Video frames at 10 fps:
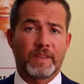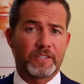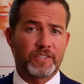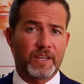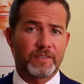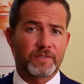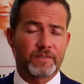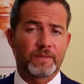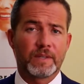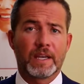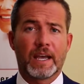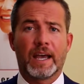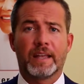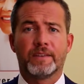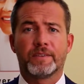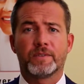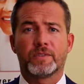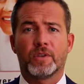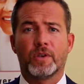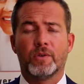of their chest and
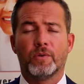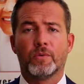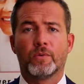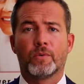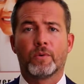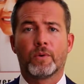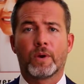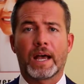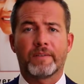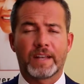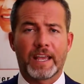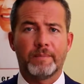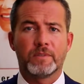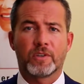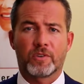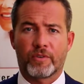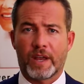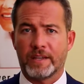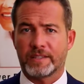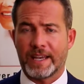to have an aim to
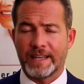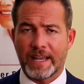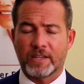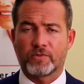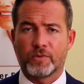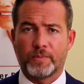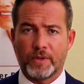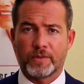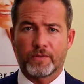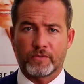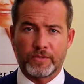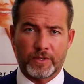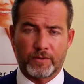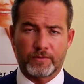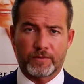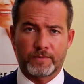create a natural, beautiful result.